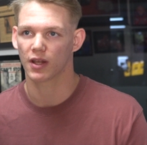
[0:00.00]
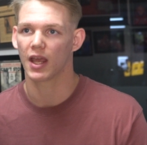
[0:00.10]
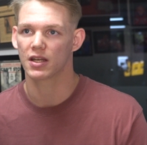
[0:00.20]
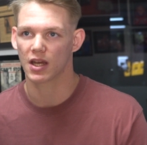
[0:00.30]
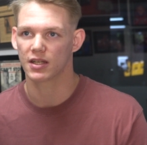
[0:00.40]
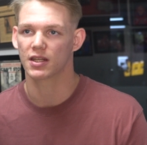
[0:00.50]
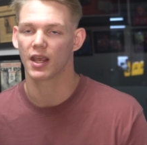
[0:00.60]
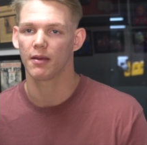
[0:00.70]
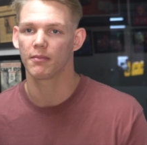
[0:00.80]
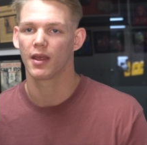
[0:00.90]
can change the
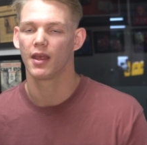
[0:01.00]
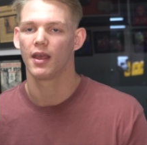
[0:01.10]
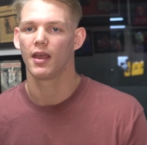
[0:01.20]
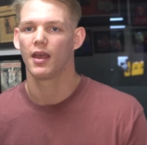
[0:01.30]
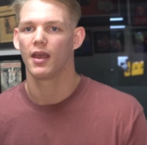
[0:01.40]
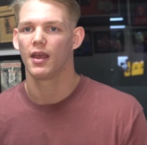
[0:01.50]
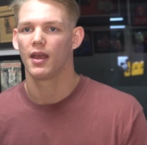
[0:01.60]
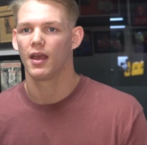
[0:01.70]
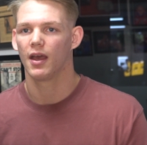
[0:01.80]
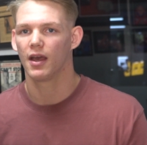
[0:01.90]
game.
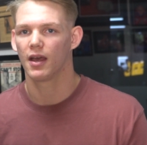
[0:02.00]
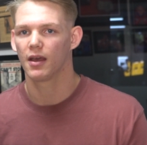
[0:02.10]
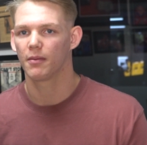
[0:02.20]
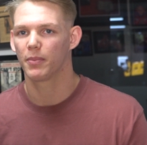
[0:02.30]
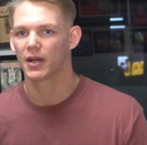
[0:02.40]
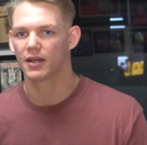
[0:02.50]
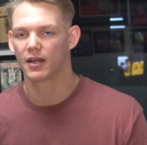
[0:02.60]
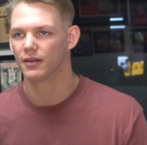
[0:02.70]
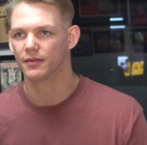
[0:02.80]
But no.